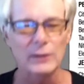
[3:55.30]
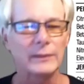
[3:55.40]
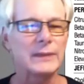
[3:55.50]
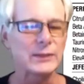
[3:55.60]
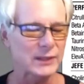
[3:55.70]

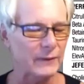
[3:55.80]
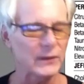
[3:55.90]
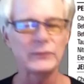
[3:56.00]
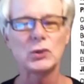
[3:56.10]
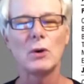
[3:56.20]
This stuff
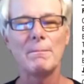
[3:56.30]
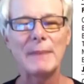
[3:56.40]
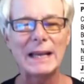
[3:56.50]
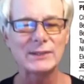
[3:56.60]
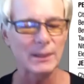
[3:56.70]
gives you
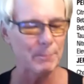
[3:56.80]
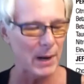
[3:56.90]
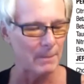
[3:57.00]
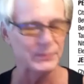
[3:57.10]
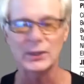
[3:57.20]
amazing
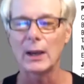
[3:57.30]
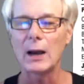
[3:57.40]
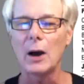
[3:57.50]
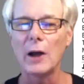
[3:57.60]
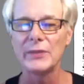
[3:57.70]
pumps.
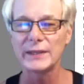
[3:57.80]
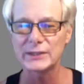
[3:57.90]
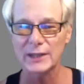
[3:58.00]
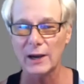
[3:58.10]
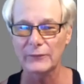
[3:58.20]
On this
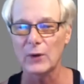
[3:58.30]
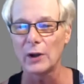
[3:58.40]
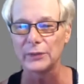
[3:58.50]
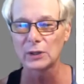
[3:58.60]
stuff, on the